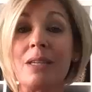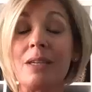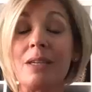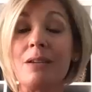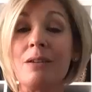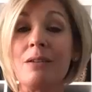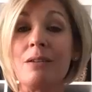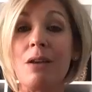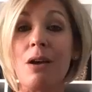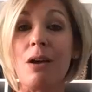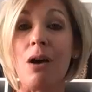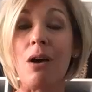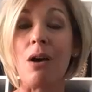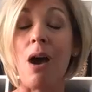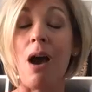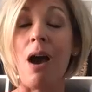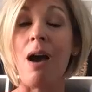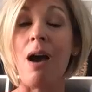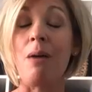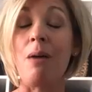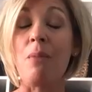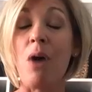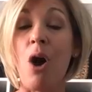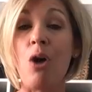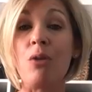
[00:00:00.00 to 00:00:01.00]
in
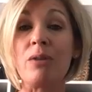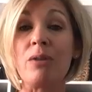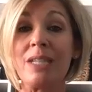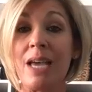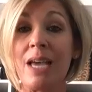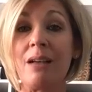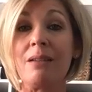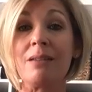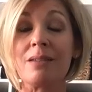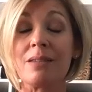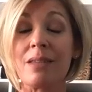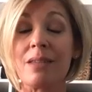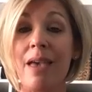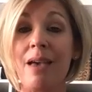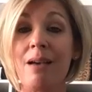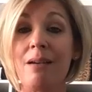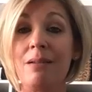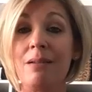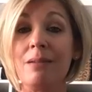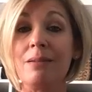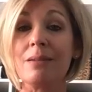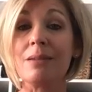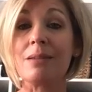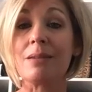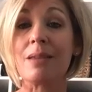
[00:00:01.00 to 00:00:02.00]
hotel
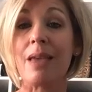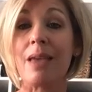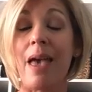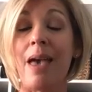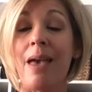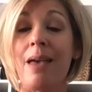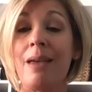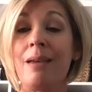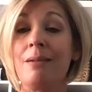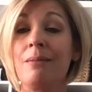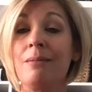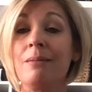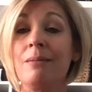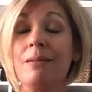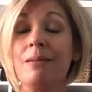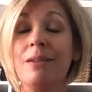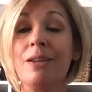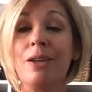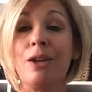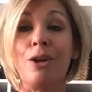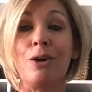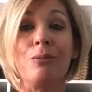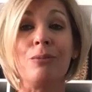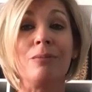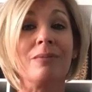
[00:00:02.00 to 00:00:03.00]
sales and,
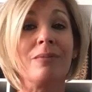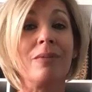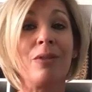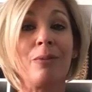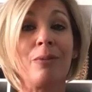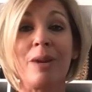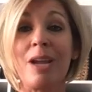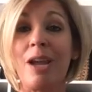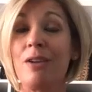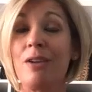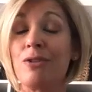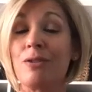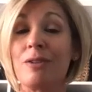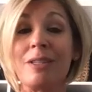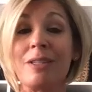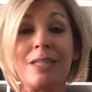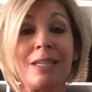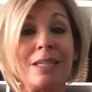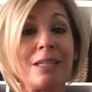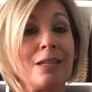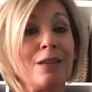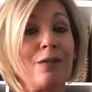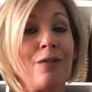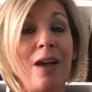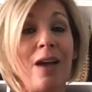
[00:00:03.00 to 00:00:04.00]

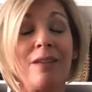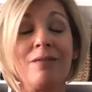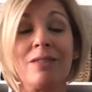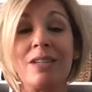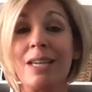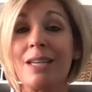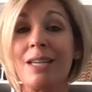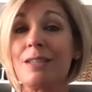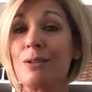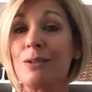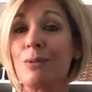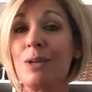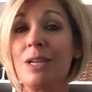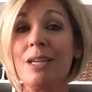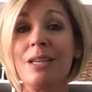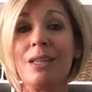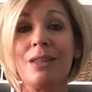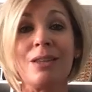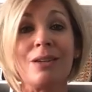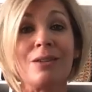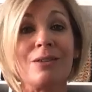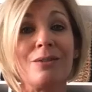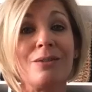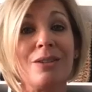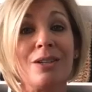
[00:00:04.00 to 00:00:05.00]
365 days a week,
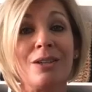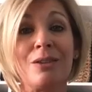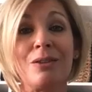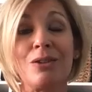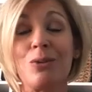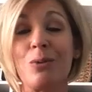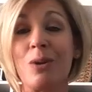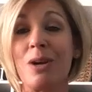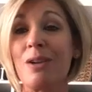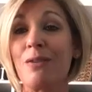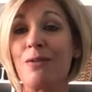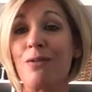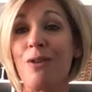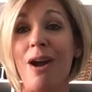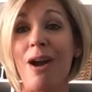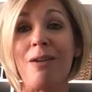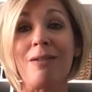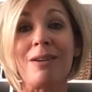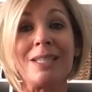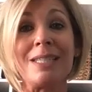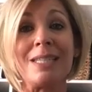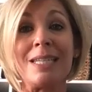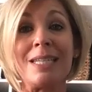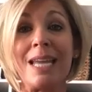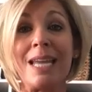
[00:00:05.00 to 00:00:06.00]
there's, 24
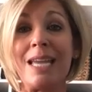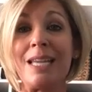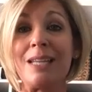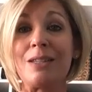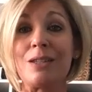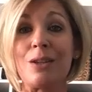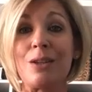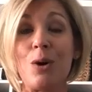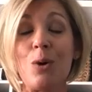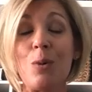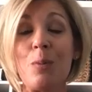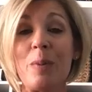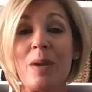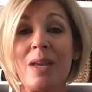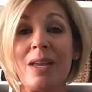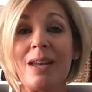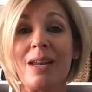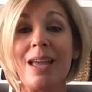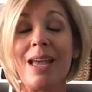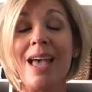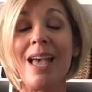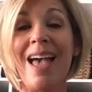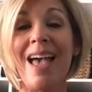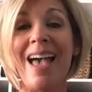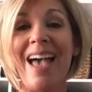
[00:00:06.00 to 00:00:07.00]
hours a day it's open.
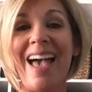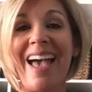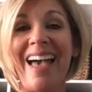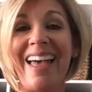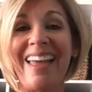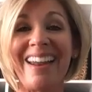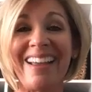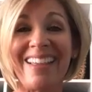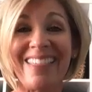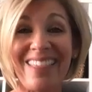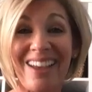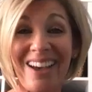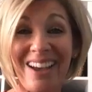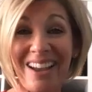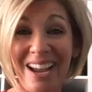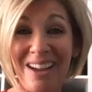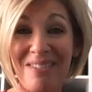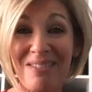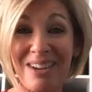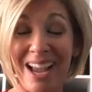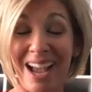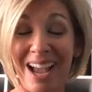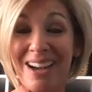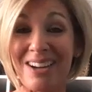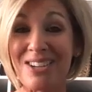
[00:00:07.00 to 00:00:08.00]
And I thought I
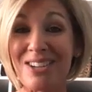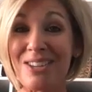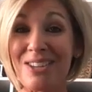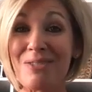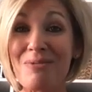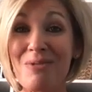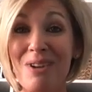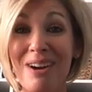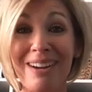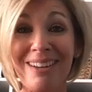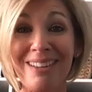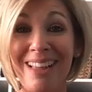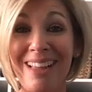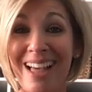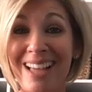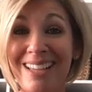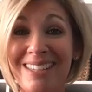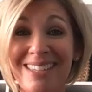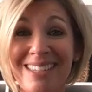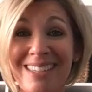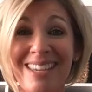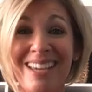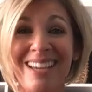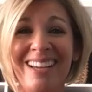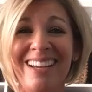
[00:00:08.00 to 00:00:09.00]
would actually work
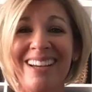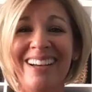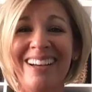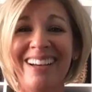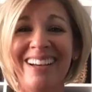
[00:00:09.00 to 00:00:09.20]
less.